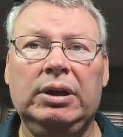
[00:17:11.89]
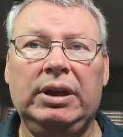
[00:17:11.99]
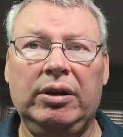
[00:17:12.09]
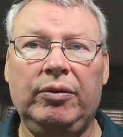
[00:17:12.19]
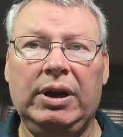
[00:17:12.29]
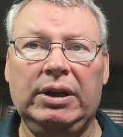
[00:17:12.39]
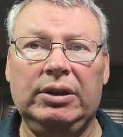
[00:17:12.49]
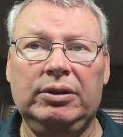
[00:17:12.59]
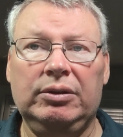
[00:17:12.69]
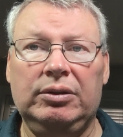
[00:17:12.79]
getting
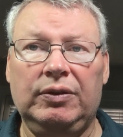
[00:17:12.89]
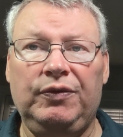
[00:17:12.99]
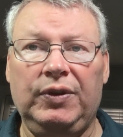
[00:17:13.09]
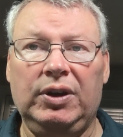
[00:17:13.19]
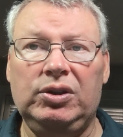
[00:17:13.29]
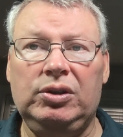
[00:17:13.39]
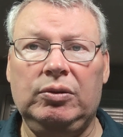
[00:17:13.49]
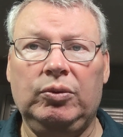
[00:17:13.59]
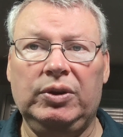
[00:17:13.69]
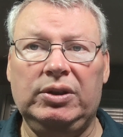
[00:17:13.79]
ready to fish
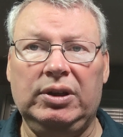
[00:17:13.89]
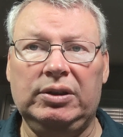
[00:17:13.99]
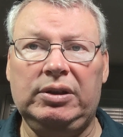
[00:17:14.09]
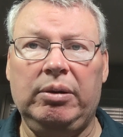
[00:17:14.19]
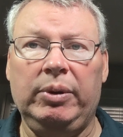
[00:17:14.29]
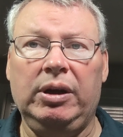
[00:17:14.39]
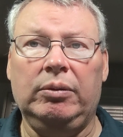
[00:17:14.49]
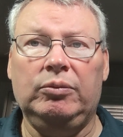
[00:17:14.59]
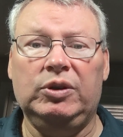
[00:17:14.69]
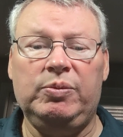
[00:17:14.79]
when the sun's coming
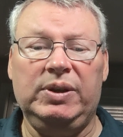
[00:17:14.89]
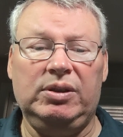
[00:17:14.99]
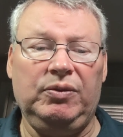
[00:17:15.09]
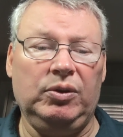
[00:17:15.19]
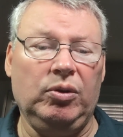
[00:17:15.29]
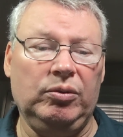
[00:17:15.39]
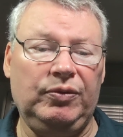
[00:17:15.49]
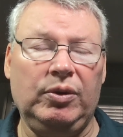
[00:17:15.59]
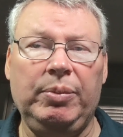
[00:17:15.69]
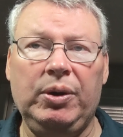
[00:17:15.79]
up, which means if you're going
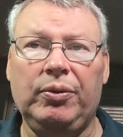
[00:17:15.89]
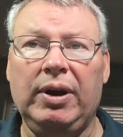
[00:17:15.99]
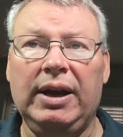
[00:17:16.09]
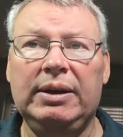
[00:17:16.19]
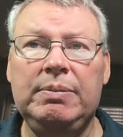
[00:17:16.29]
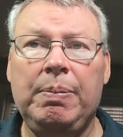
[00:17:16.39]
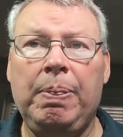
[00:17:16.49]
for a boat ride,